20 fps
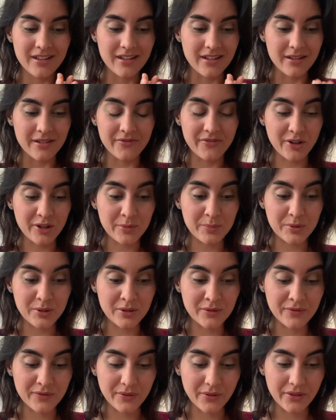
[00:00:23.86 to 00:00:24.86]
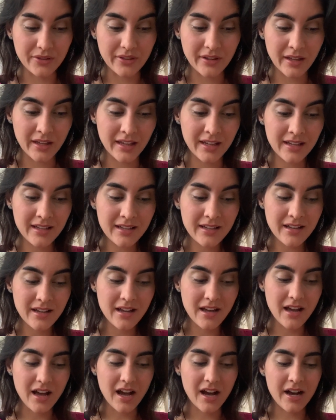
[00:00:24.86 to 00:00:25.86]
a very beautiful thing.
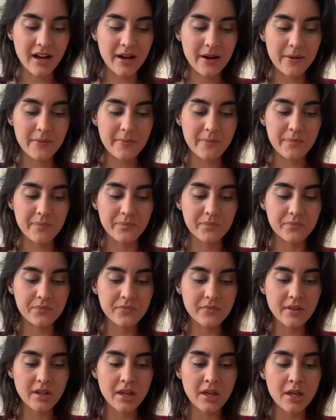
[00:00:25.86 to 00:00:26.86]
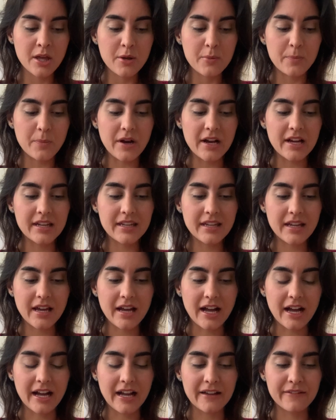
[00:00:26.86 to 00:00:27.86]
But
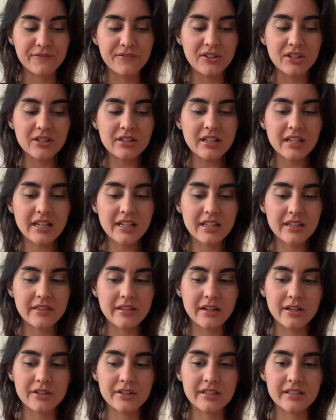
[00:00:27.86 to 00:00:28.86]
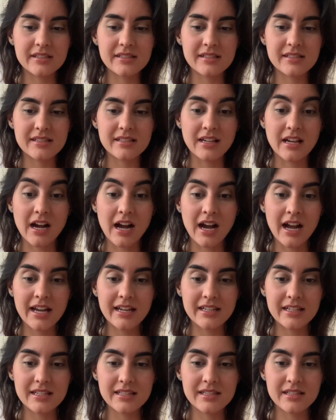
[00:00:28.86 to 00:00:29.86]
I feel like there is
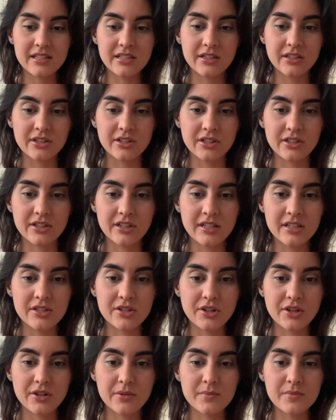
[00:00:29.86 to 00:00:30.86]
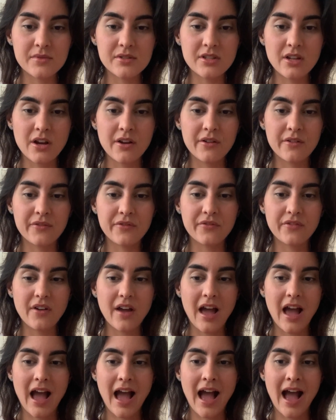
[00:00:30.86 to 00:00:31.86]
guidance here in terms of
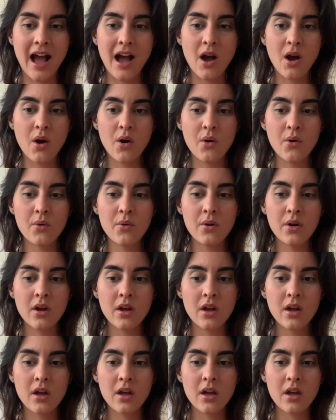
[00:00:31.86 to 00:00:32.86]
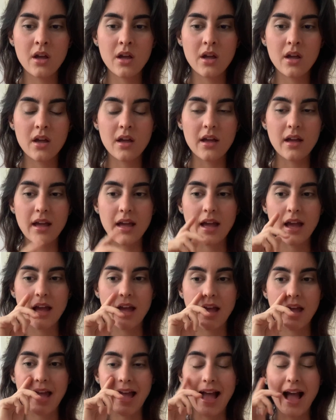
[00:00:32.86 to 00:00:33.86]
how
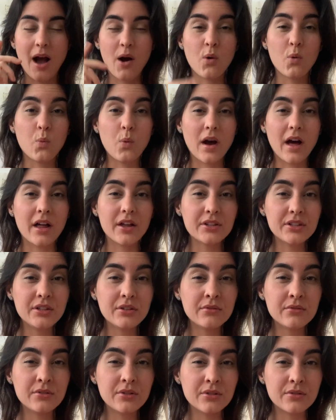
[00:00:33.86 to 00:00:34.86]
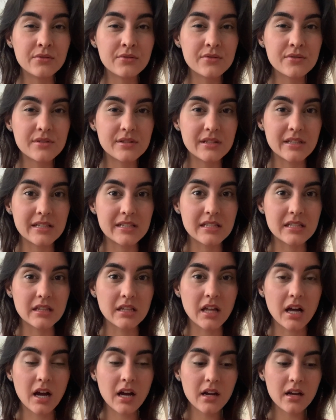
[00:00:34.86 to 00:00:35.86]
well you use this
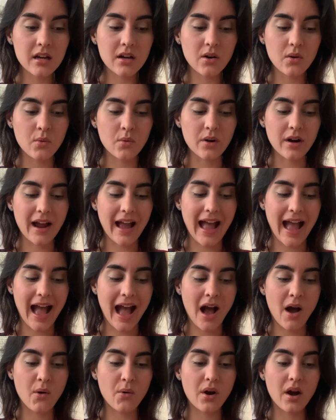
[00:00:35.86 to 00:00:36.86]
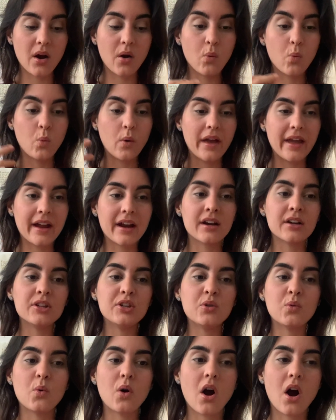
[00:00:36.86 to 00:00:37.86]
luck, or how aware
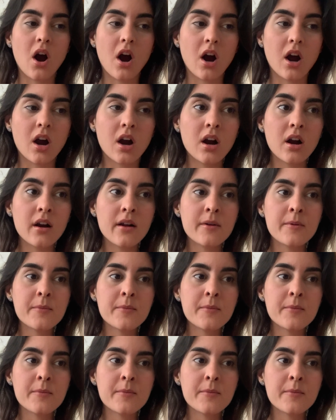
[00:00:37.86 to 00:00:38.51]
you are